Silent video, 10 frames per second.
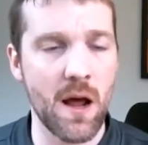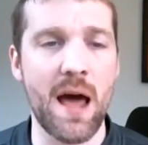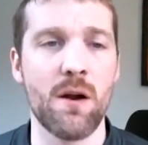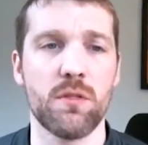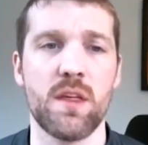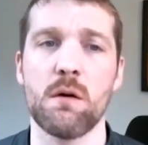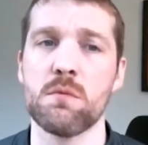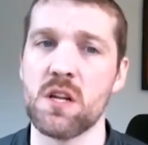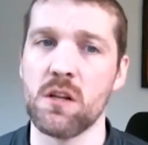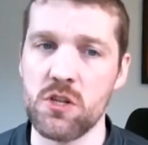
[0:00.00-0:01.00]
I don't think it was
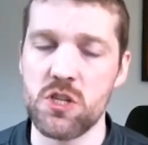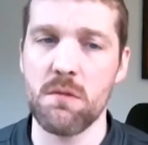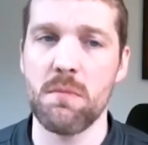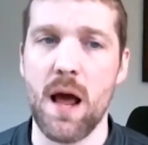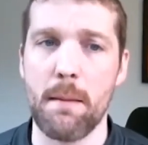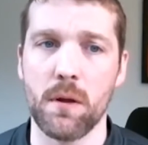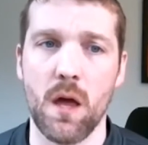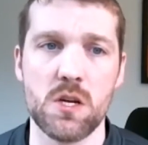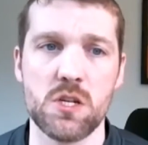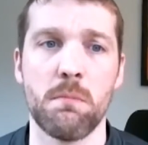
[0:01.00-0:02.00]
a legitimate application,